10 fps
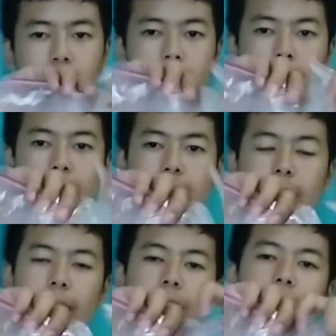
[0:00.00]
in
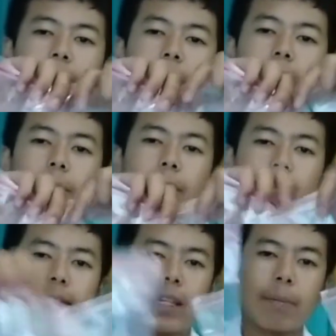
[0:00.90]
this kind of
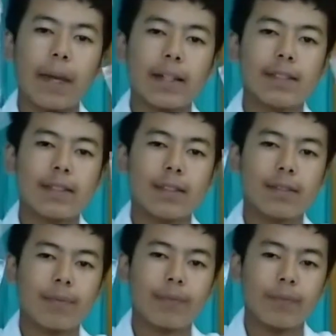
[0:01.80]
plastic bags.